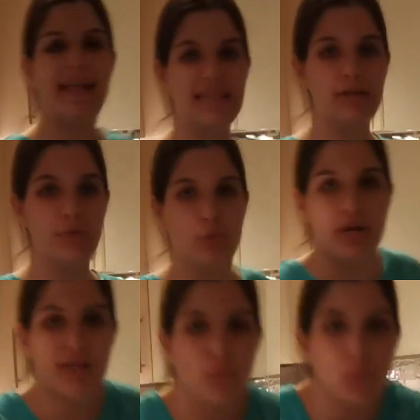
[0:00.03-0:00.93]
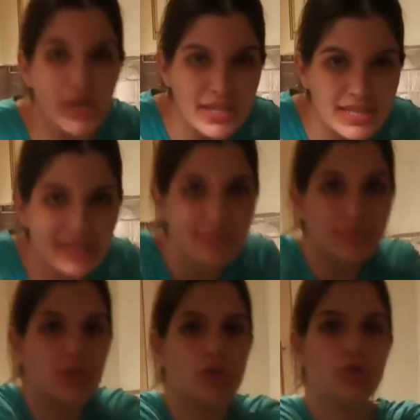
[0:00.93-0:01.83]
Hello and
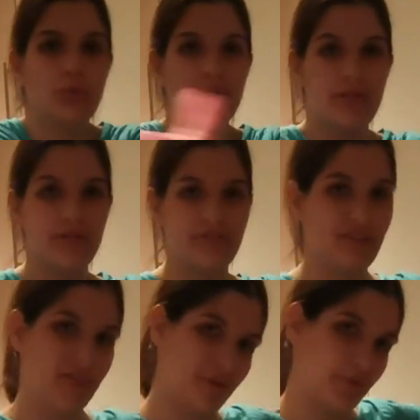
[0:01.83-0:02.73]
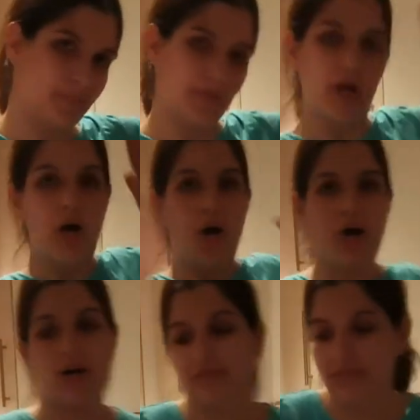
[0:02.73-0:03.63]
welcome to another video.
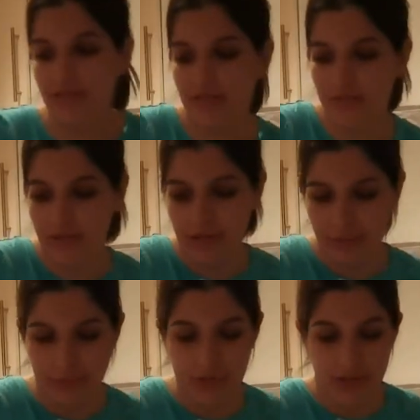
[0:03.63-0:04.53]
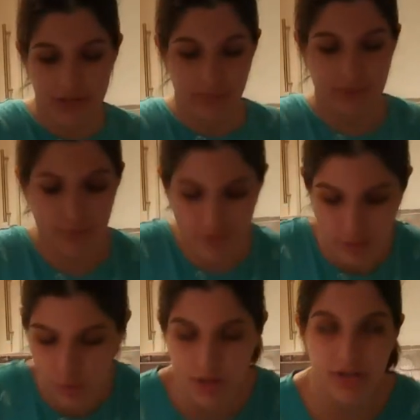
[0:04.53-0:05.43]
On today's video we're gonna be
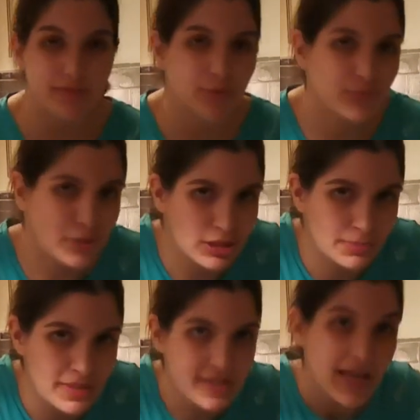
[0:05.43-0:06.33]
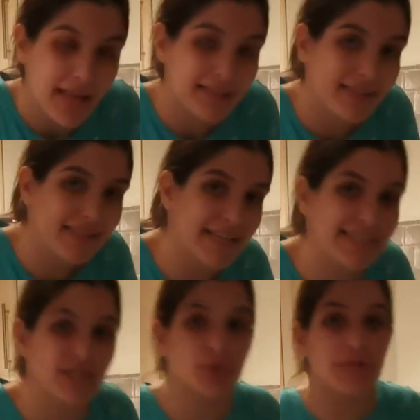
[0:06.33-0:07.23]
cooking one of those recipes that
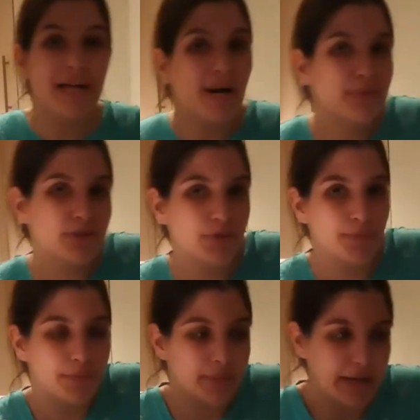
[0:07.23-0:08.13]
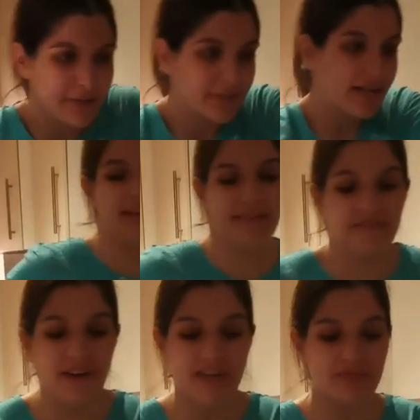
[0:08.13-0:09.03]
takes 3 hours to prepare and
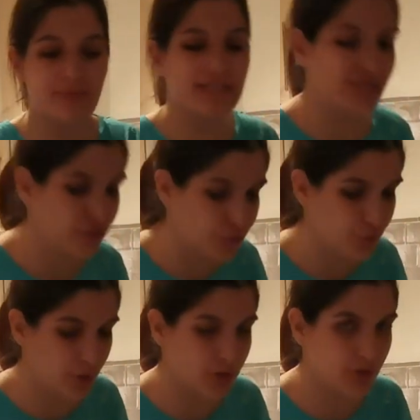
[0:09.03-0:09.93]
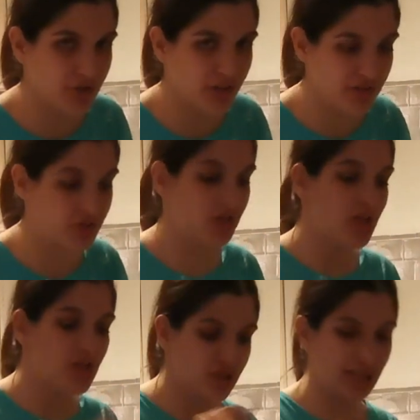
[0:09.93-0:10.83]
5 minutes to toss together.
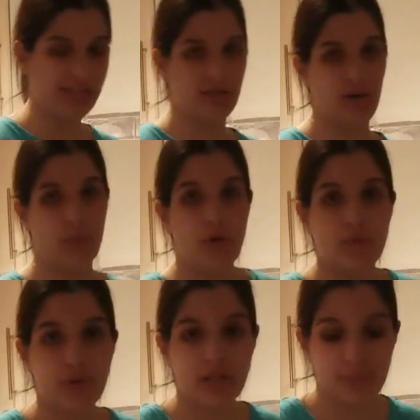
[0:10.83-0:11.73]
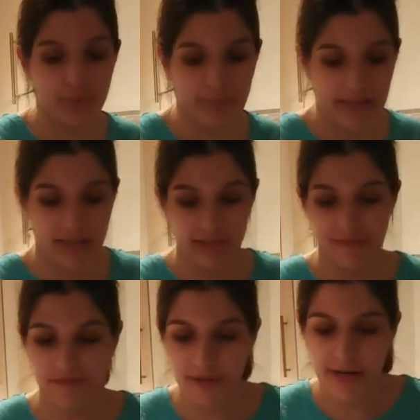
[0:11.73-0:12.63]
So let's go. We're gonna be making
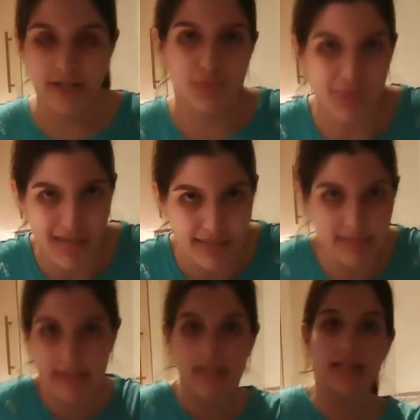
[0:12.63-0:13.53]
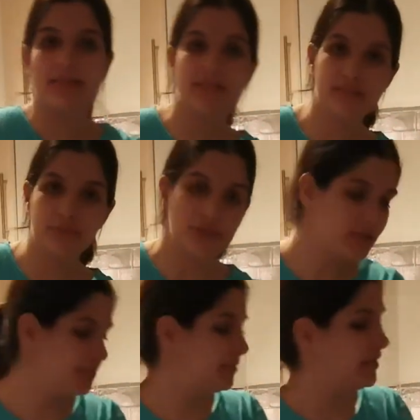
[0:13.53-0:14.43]
fried rice. This
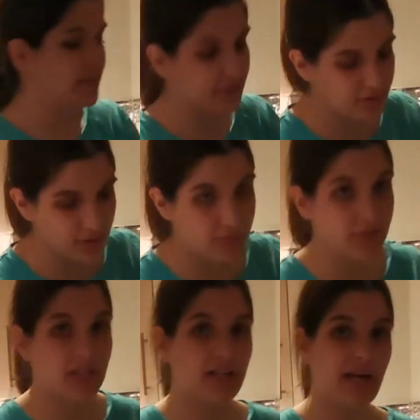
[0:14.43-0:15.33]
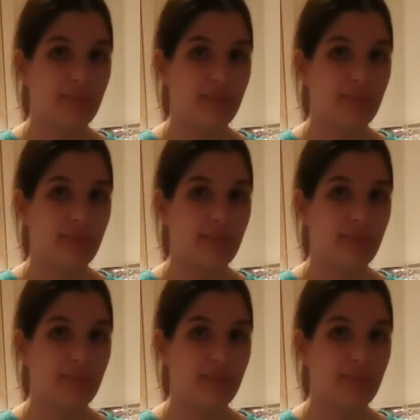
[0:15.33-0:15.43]
recipe is not vegan.